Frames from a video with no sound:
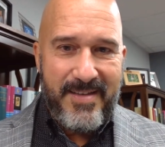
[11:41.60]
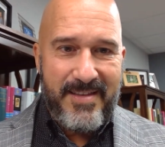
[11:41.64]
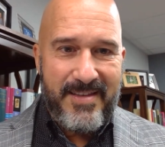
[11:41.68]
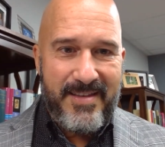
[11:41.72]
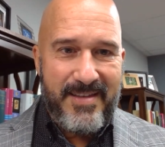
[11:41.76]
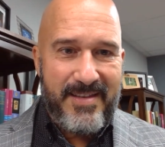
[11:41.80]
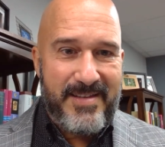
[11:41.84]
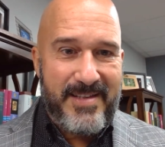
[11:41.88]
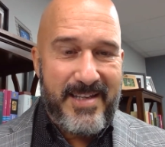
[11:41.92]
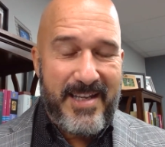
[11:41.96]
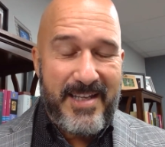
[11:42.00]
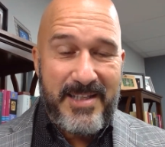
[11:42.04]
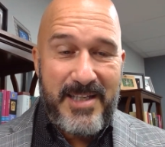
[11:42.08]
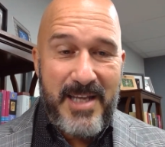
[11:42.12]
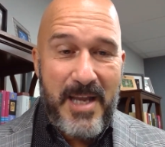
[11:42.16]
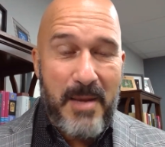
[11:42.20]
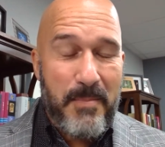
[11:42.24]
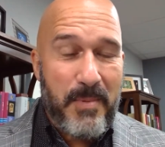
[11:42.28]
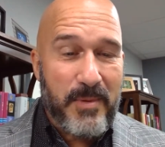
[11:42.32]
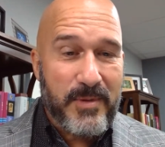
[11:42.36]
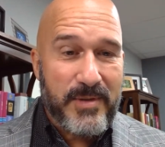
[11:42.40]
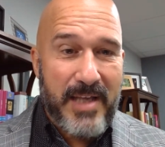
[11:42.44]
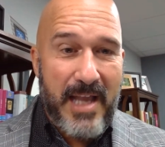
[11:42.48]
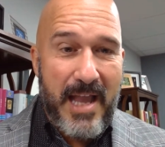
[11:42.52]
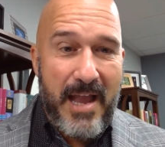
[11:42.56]
the
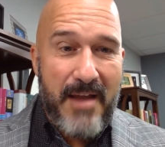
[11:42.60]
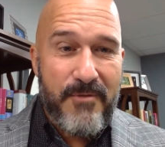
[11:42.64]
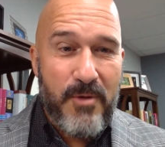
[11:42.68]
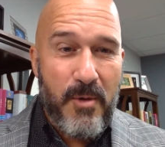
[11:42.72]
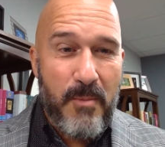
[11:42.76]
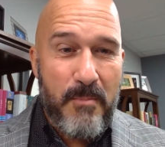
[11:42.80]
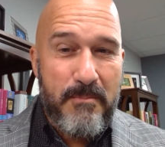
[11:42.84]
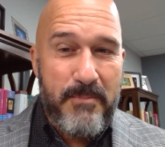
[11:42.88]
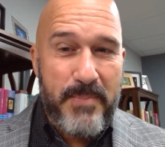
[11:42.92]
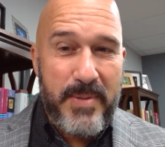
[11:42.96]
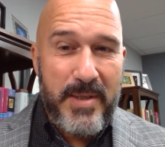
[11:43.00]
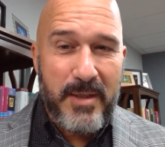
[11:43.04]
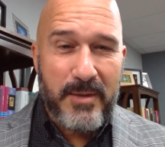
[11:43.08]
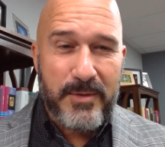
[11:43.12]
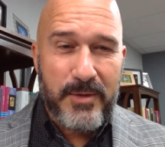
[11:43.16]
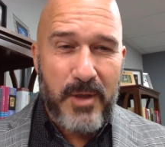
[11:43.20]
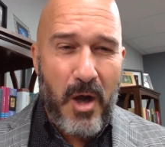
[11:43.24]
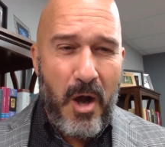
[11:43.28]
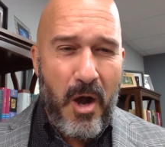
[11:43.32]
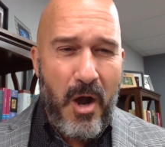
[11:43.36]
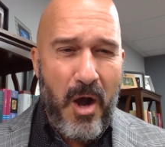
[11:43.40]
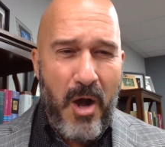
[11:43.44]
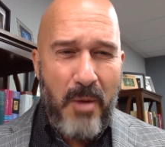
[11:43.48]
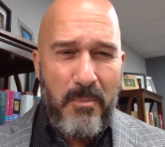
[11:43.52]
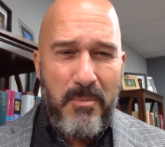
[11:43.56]
temple's ever built,
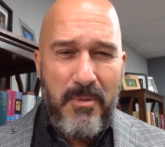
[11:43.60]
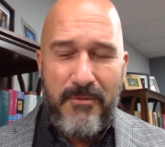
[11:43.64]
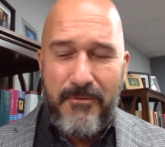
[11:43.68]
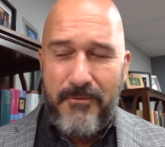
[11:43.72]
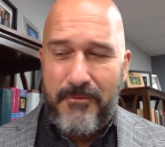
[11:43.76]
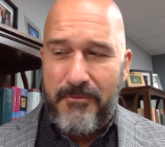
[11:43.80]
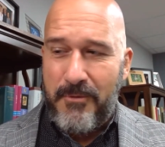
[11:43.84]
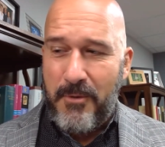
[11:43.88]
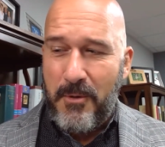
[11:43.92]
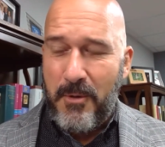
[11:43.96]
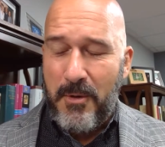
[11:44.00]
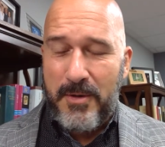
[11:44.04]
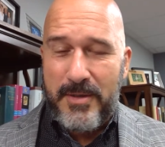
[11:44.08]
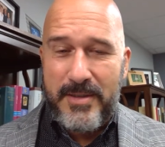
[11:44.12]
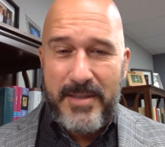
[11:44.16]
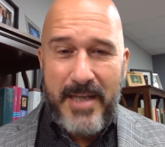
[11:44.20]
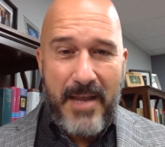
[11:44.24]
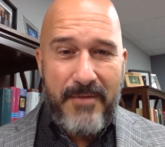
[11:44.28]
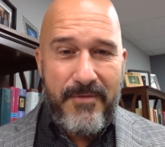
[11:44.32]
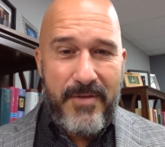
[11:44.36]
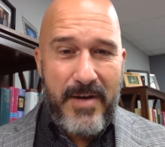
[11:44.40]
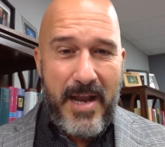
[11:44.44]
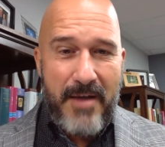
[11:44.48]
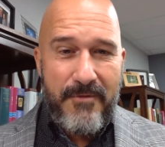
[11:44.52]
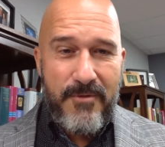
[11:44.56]
all before
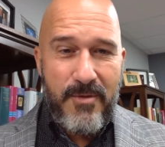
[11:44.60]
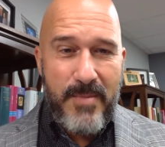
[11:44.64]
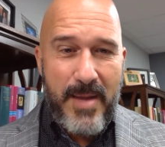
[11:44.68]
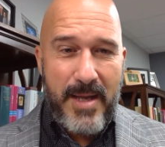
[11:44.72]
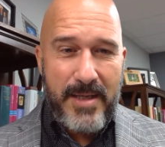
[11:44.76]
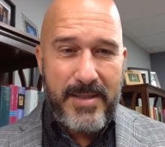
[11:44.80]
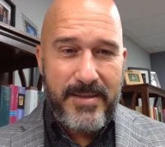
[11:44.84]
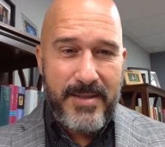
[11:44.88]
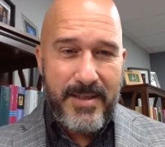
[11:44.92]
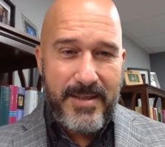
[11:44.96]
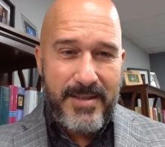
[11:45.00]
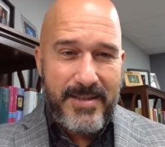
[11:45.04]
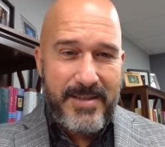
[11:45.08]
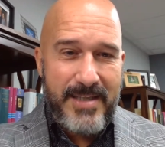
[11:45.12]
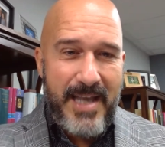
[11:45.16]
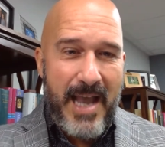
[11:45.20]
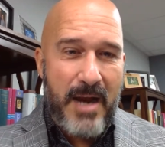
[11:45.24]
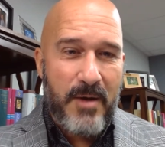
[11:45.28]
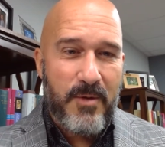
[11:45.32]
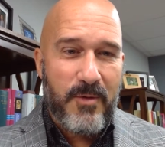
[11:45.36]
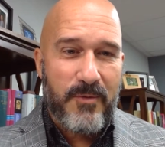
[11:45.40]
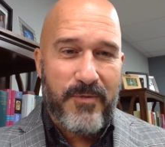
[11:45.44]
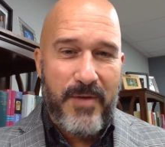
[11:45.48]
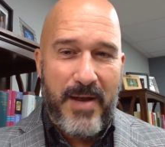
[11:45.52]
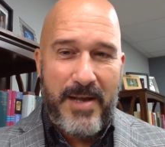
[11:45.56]
David ever makes the
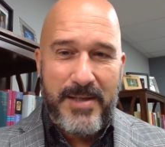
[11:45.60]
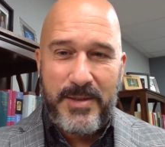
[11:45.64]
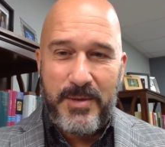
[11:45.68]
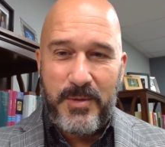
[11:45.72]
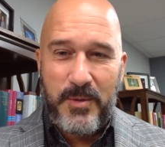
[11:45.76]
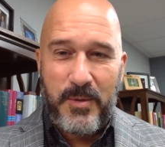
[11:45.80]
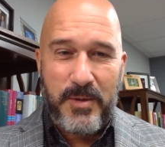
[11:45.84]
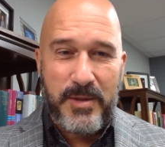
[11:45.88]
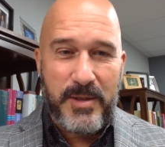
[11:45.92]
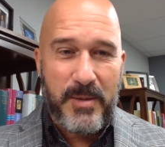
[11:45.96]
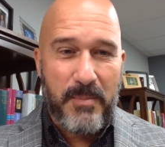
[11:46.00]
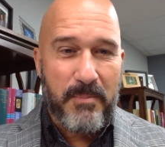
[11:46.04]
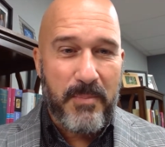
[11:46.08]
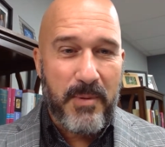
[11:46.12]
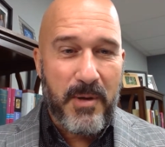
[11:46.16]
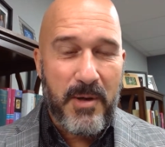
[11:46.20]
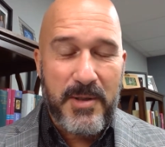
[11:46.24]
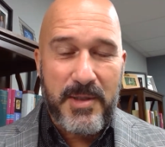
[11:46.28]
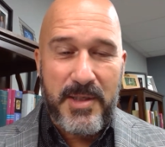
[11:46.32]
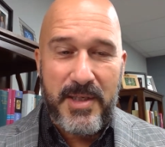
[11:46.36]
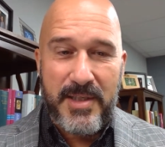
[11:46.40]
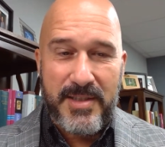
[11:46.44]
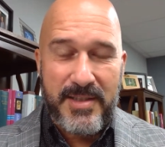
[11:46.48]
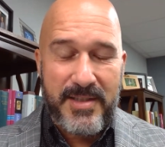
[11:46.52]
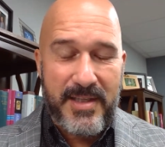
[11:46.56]
sacrifice in order to
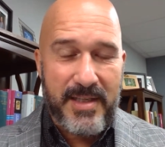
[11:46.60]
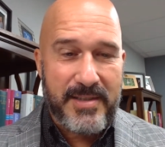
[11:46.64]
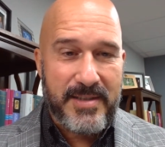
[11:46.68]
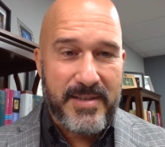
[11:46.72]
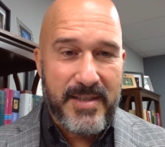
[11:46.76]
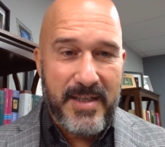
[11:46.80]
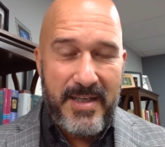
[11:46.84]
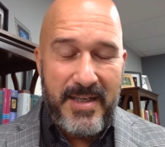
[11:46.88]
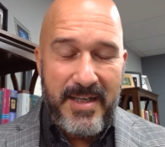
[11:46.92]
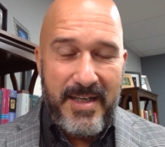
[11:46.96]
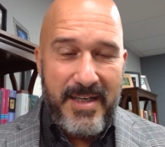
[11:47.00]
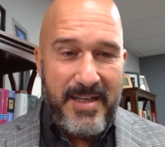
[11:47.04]
purchase this,